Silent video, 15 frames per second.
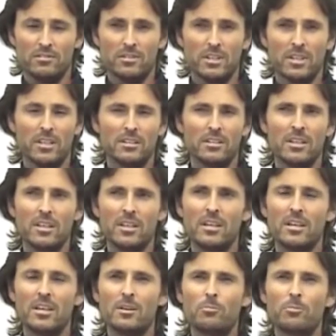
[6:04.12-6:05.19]
Right?
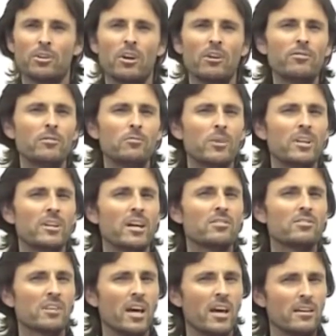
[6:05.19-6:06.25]
But often when they
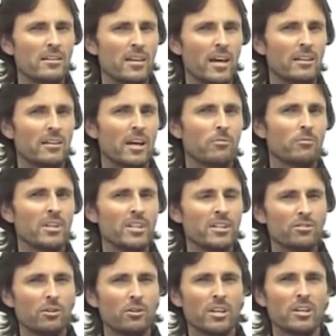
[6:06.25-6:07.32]
say that, they're really
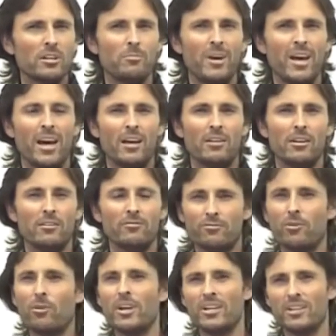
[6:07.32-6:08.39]
talking about
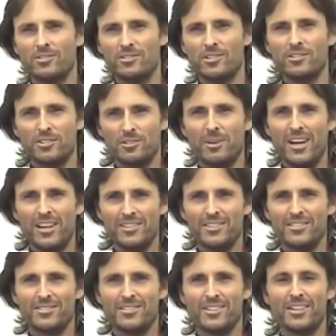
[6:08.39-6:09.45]
avoiding
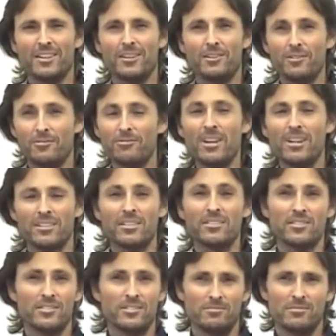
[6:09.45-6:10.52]
situations that are confronting to
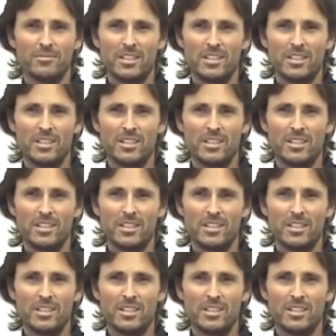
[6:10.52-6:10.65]
them.